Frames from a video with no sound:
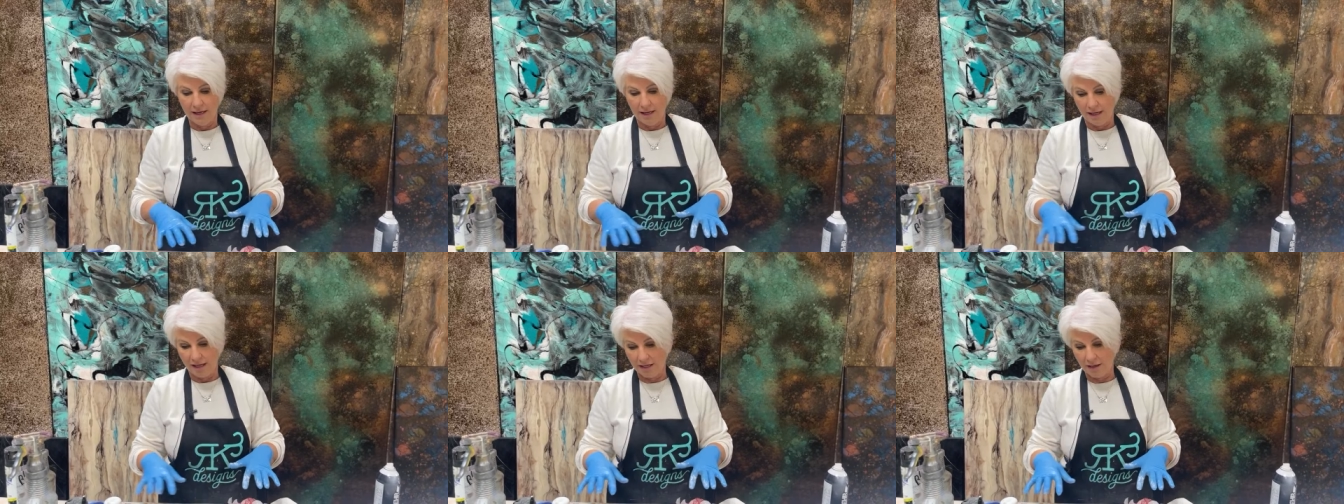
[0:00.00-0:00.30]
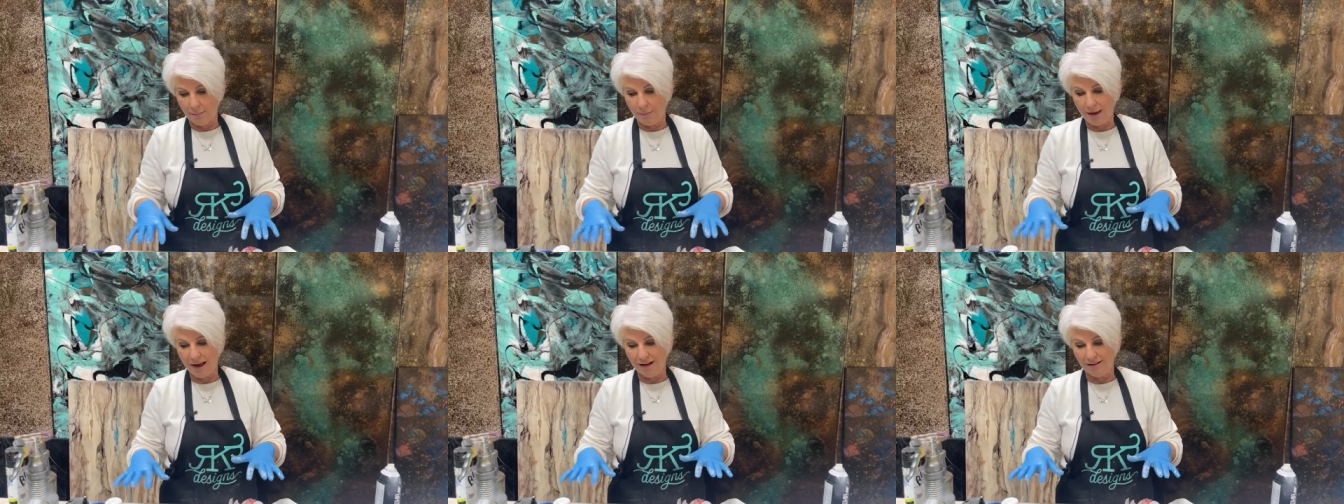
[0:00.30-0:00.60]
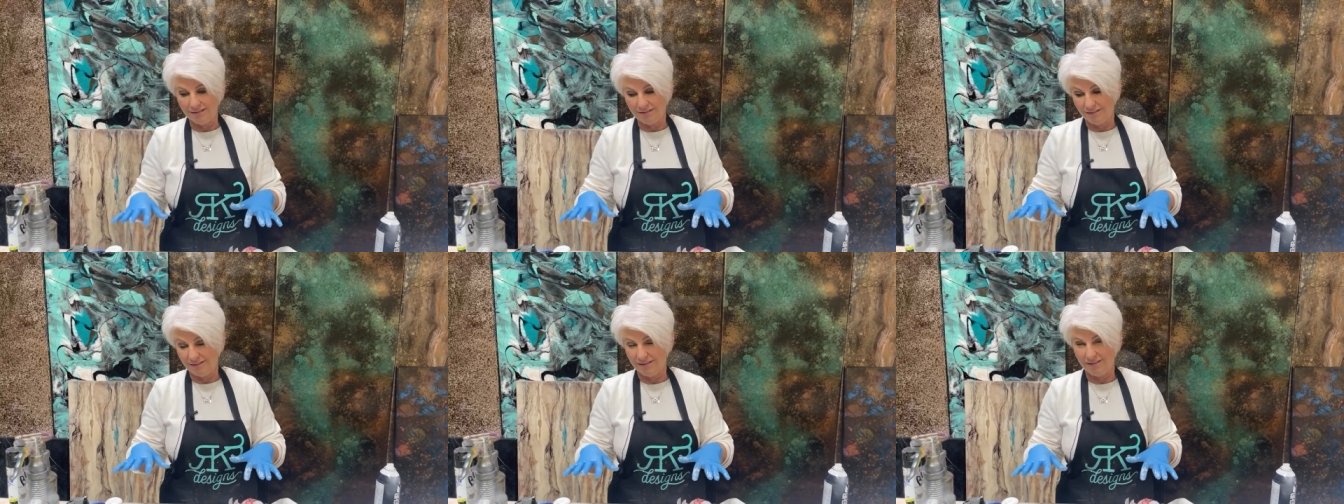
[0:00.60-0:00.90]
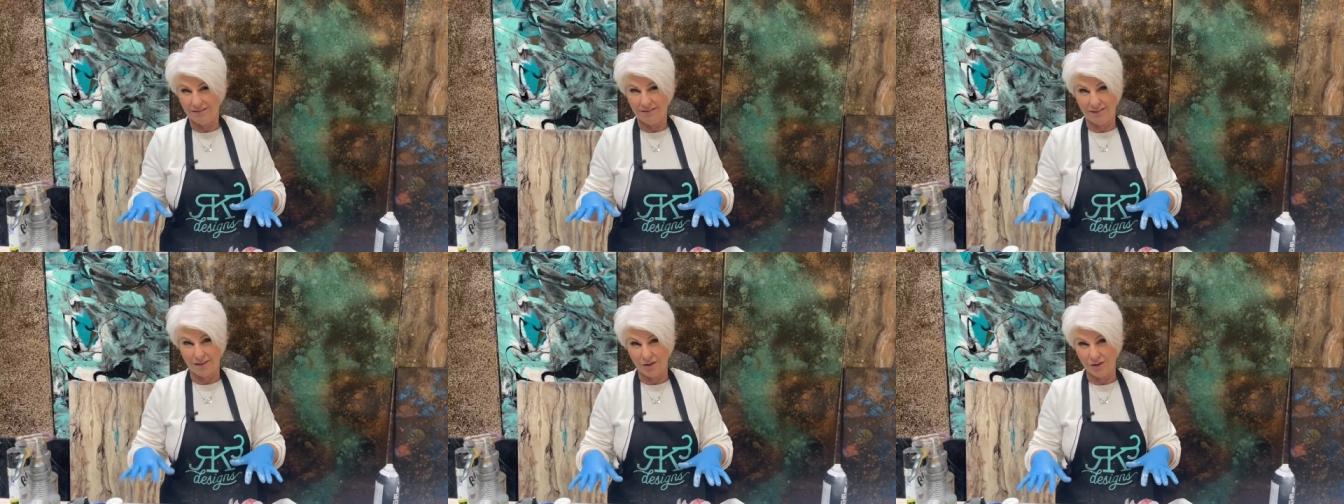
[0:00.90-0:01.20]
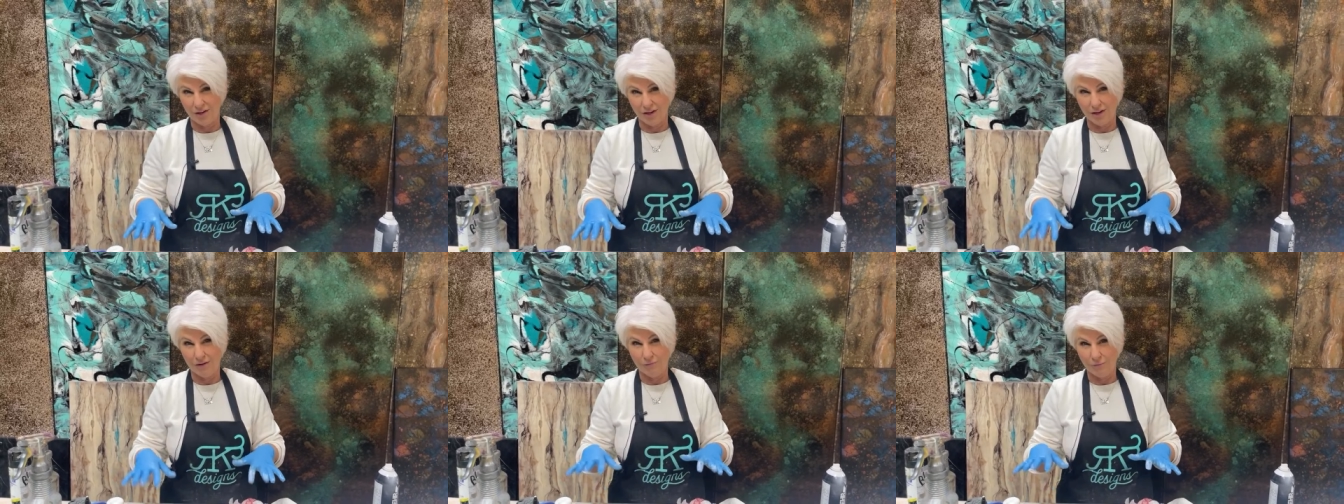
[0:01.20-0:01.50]
In about
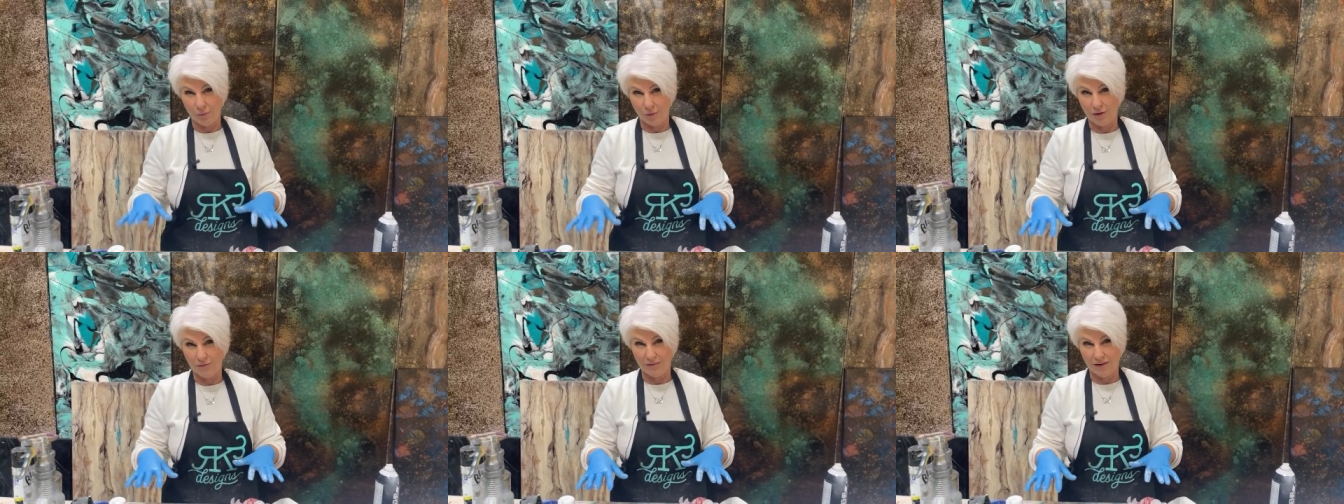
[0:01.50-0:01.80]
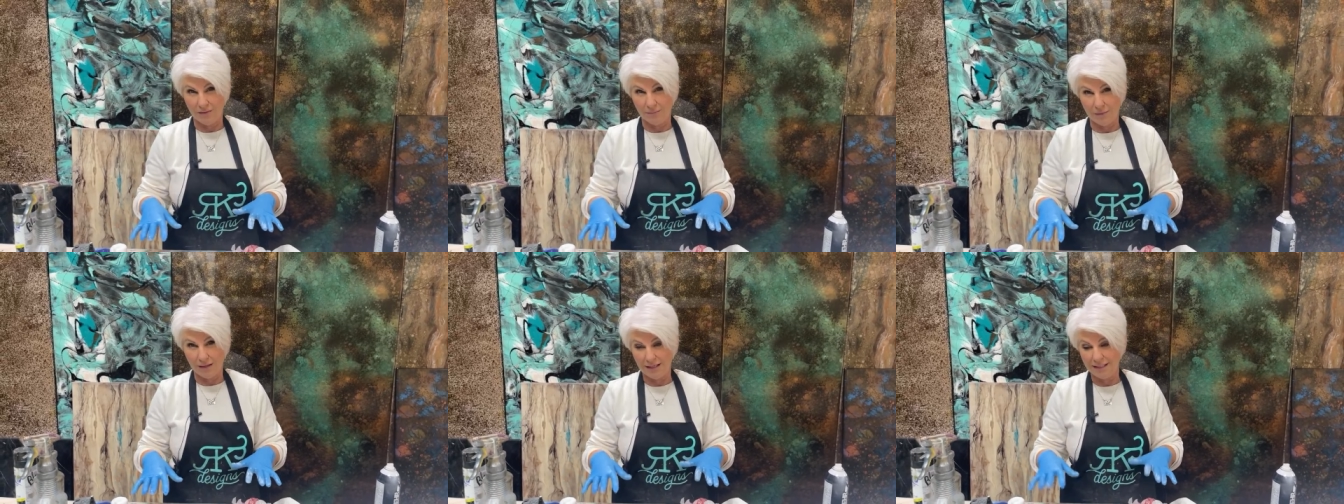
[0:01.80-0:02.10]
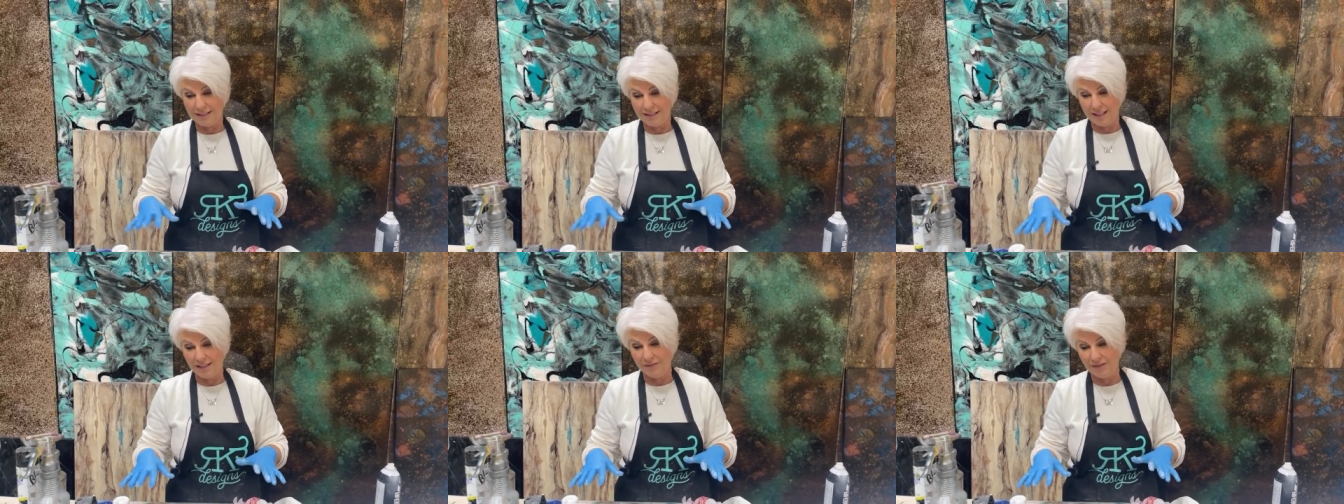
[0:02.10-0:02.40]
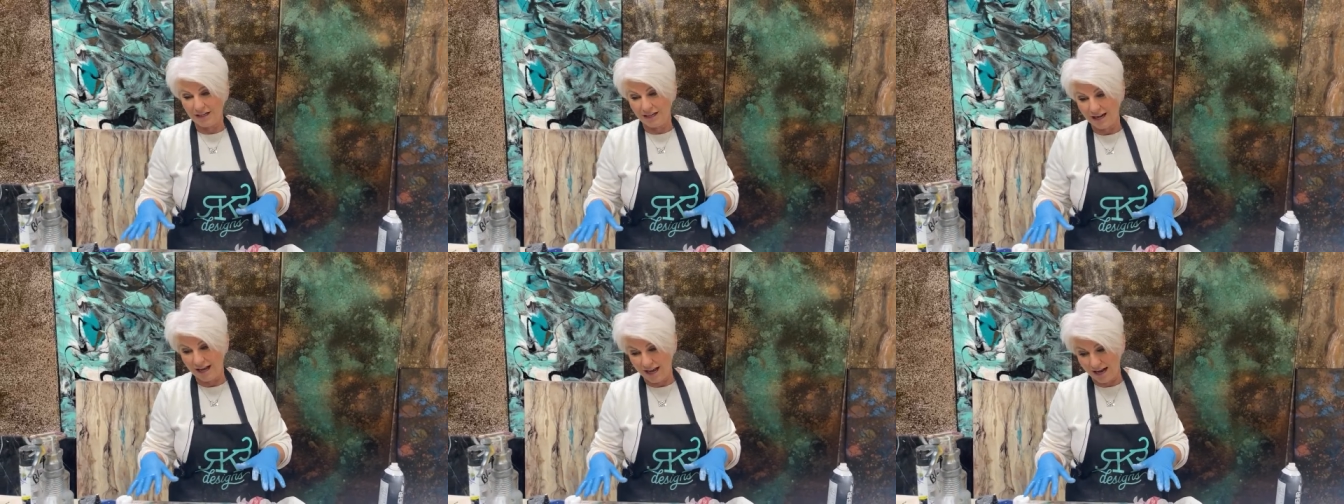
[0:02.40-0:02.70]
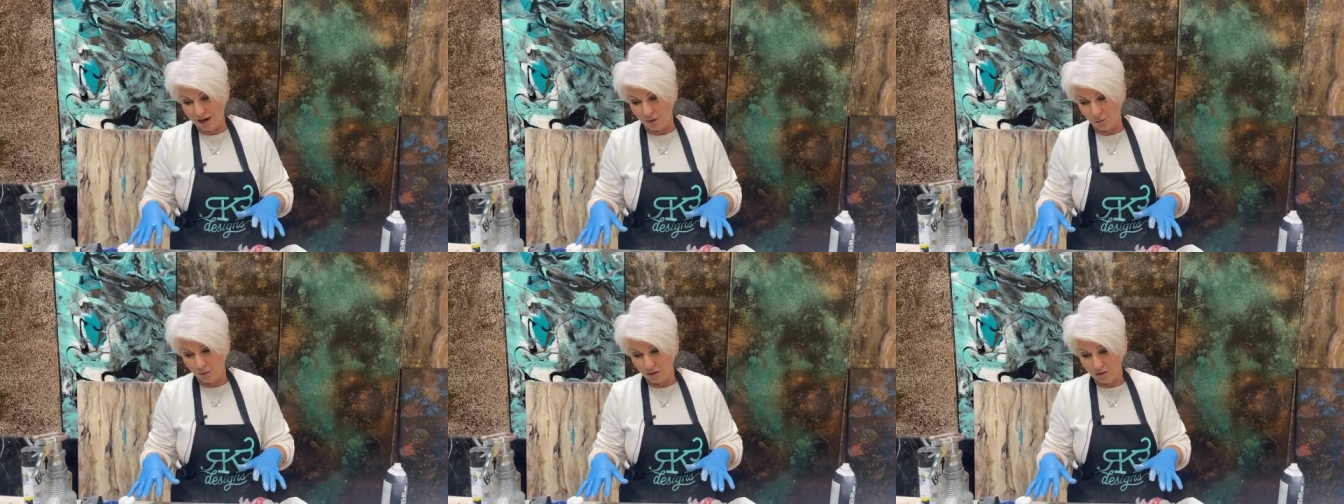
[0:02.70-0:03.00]
30, 45 minutes, even an
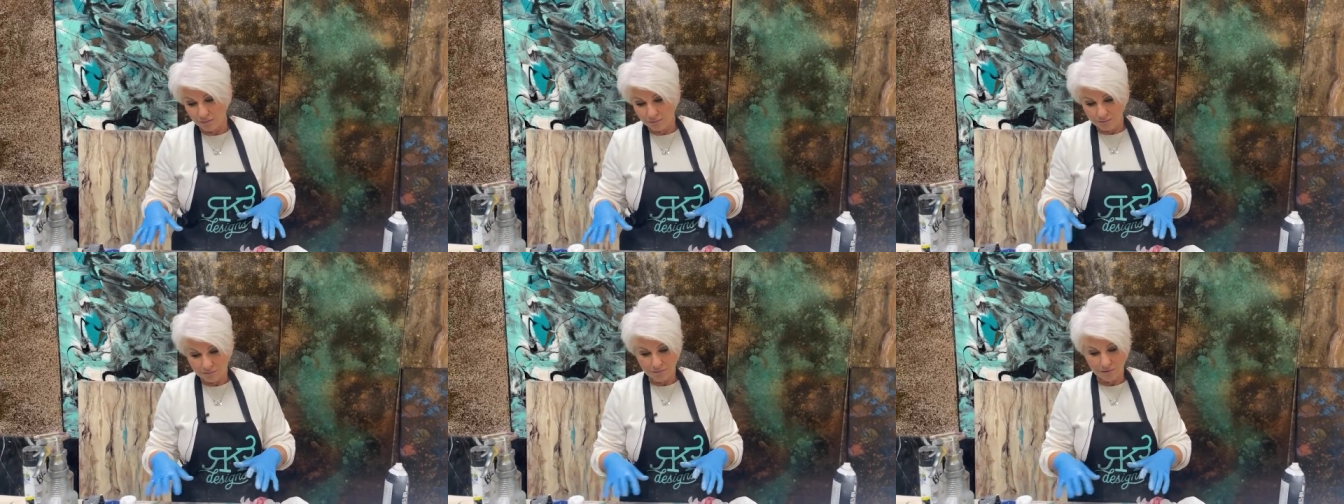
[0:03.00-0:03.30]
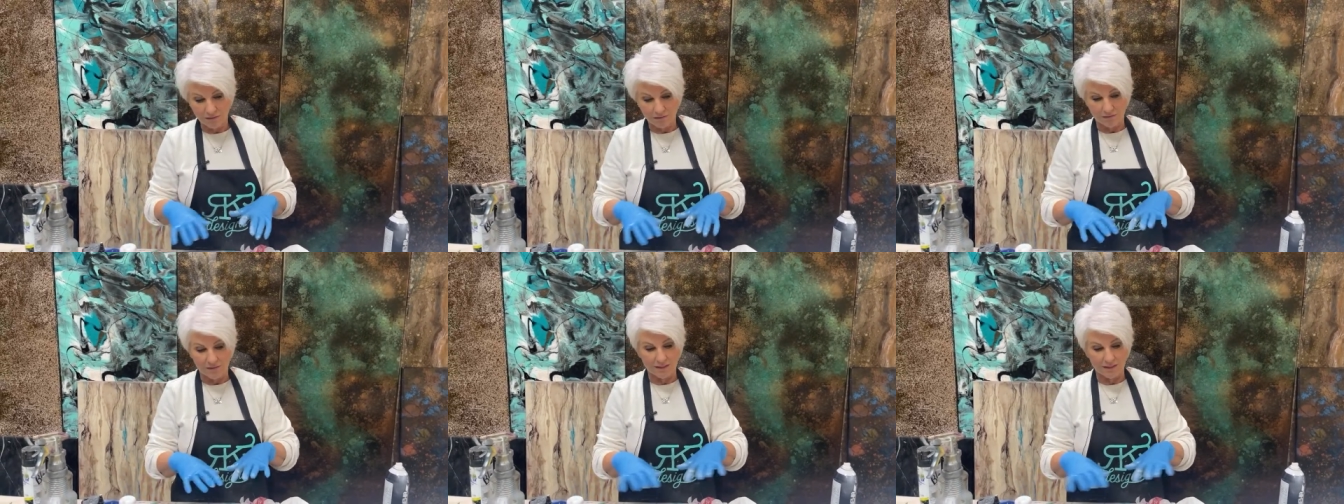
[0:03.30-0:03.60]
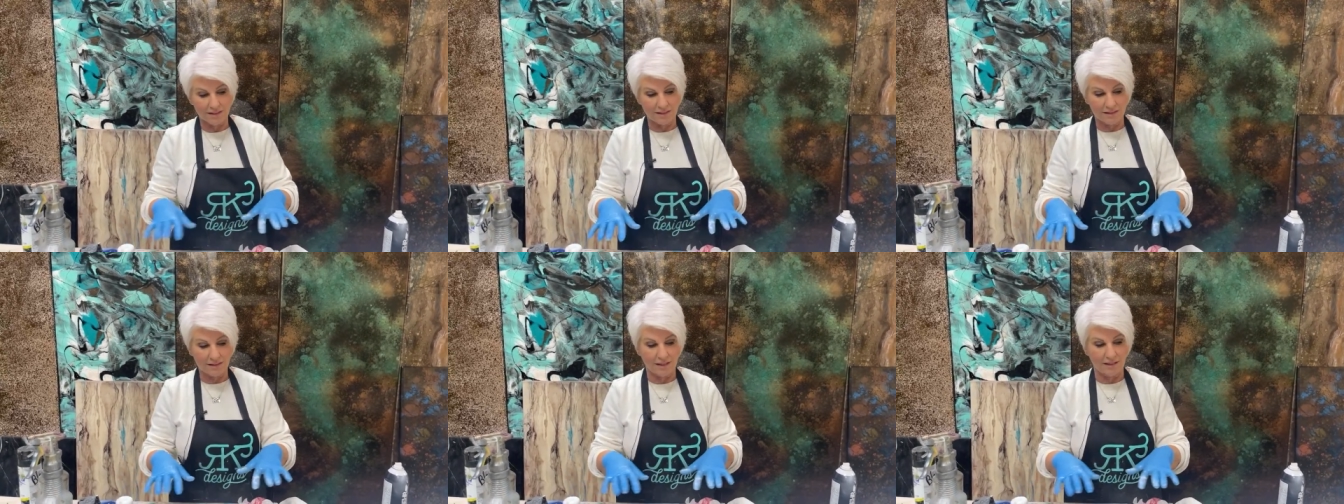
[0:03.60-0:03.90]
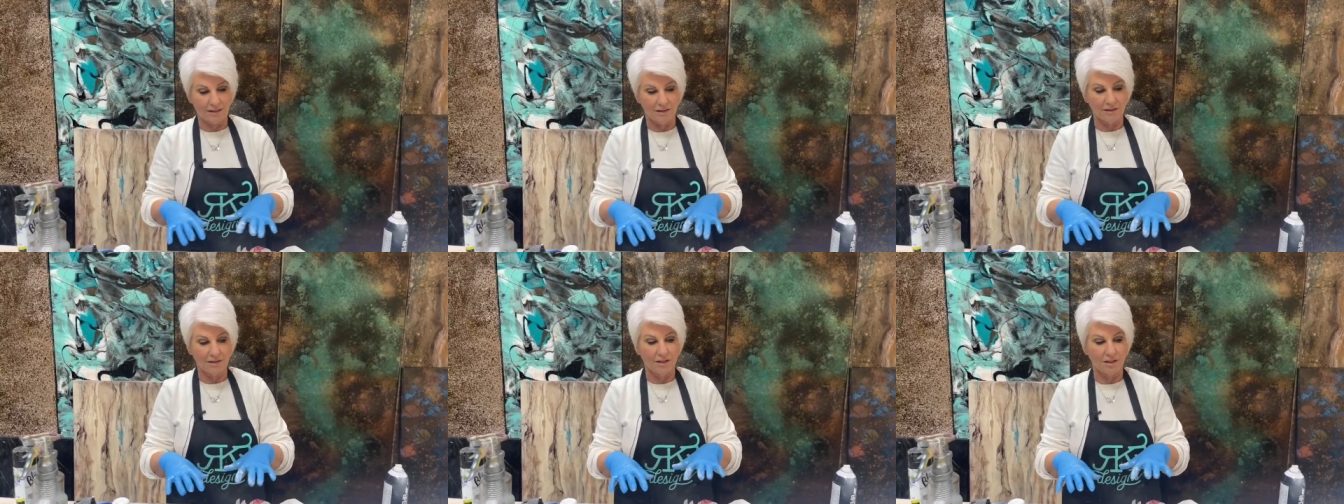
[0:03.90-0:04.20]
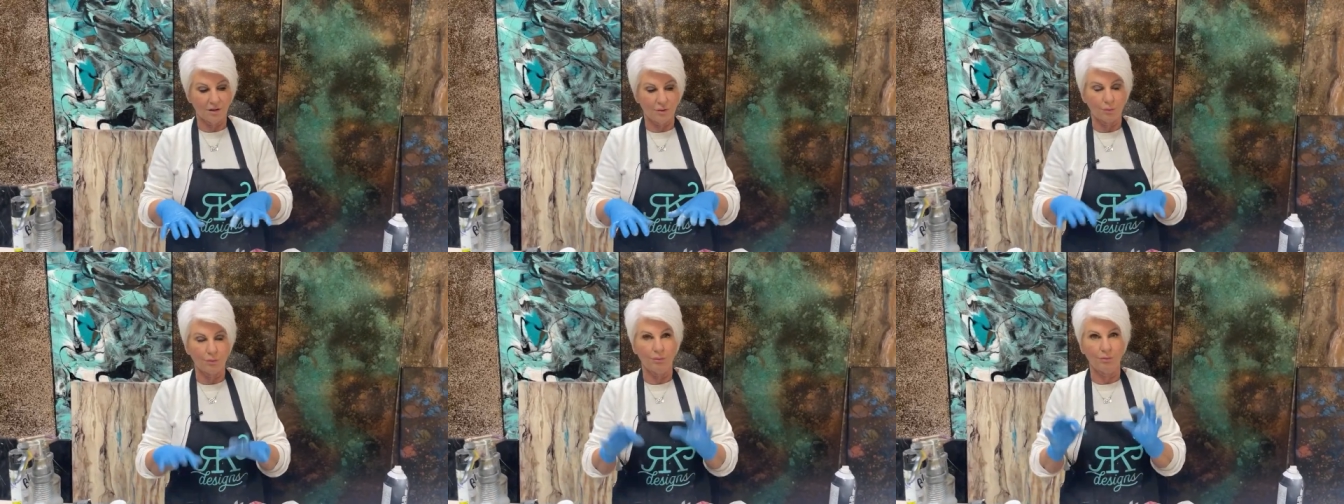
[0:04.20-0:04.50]
hour, this is gonna
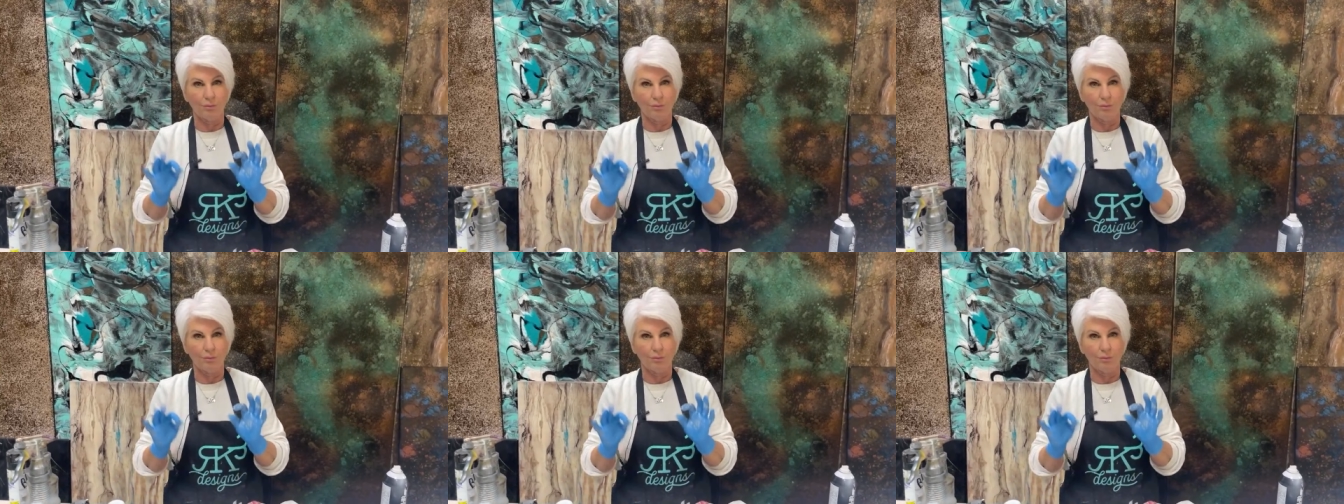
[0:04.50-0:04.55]
look